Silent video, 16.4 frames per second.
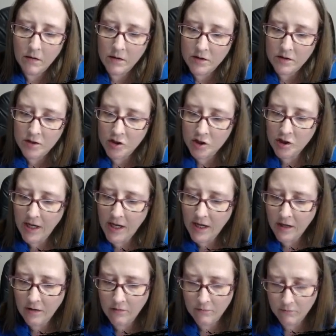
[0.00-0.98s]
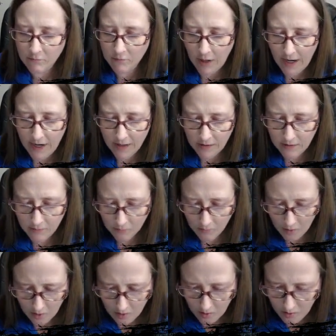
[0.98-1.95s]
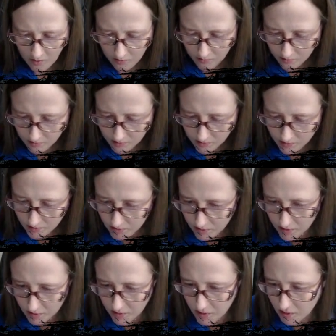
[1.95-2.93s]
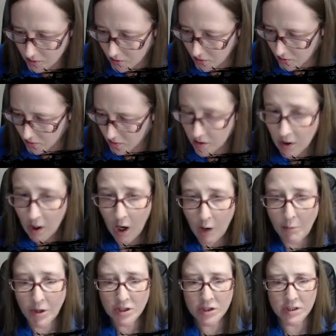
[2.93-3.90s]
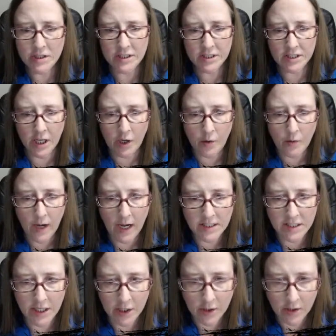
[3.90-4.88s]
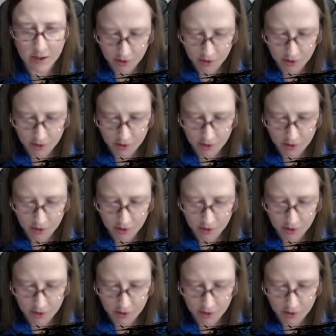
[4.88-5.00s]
Shake, rattle, and roll. How much of this can you guys hear? It's